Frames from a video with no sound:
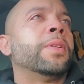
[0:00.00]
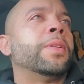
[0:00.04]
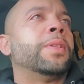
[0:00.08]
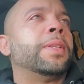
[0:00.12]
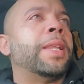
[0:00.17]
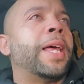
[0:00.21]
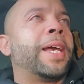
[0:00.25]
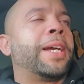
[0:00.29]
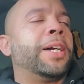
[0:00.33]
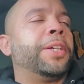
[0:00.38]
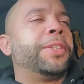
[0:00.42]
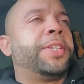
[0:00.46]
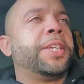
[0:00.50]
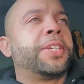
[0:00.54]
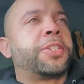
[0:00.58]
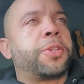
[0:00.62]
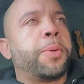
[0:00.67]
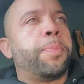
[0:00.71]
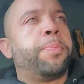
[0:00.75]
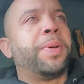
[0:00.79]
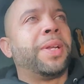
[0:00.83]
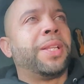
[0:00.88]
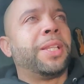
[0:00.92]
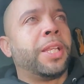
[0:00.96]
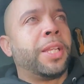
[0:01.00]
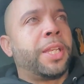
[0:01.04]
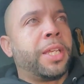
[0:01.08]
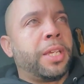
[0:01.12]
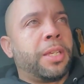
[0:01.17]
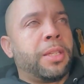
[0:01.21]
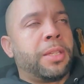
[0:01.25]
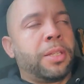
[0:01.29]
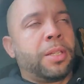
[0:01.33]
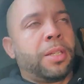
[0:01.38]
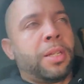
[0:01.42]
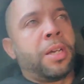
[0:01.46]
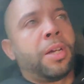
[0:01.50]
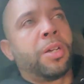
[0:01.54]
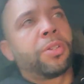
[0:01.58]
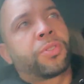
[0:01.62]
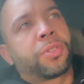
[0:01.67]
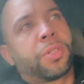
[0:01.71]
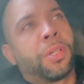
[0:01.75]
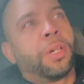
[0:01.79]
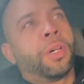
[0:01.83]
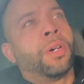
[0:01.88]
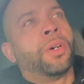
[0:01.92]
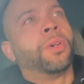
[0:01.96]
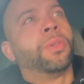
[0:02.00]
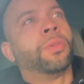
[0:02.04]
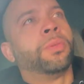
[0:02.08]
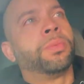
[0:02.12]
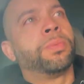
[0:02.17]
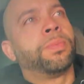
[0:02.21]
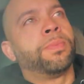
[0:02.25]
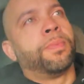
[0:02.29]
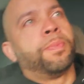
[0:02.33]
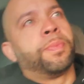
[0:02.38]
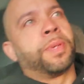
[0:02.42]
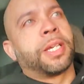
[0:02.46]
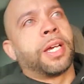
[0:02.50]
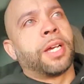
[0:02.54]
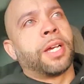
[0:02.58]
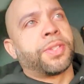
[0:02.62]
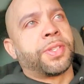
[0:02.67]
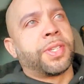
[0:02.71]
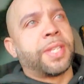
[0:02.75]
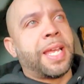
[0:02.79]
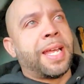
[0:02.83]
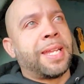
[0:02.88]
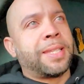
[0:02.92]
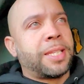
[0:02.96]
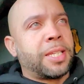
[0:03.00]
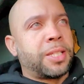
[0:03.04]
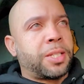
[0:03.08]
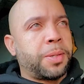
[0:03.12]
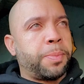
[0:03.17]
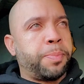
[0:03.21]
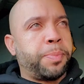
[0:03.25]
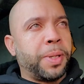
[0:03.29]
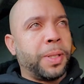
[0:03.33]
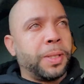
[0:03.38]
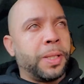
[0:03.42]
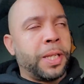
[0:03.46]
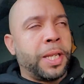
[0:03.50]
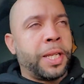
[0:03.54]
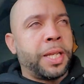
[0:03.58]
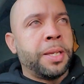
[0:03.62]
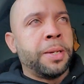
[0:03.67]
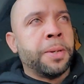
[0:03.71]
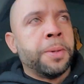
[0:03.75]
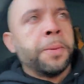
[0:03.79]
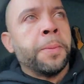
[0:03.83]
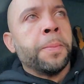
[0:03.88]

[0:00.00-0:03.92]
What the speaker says: like a disability, you know. So because of that disability,